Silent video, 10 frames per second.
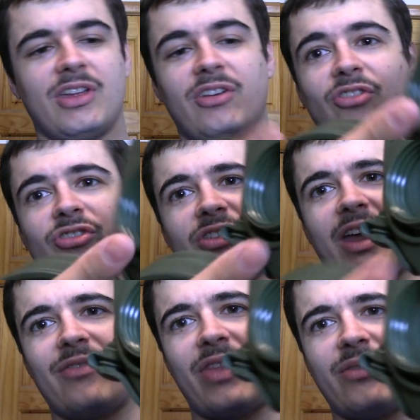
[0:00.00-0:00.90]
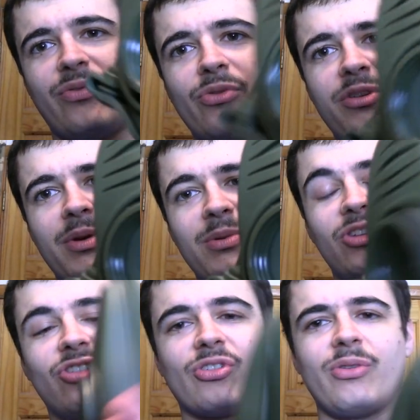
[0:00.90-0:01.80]
that it does just have that
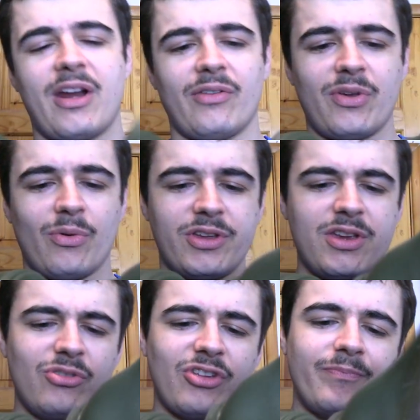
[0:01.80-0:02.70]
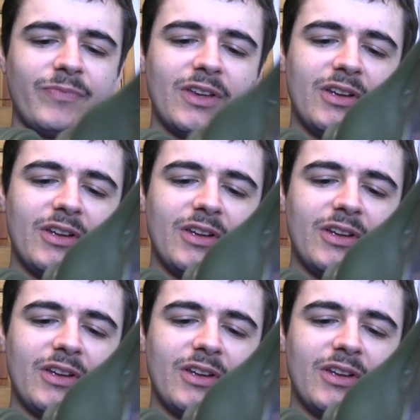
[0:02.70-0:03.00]
40mm screw there if you want to use it.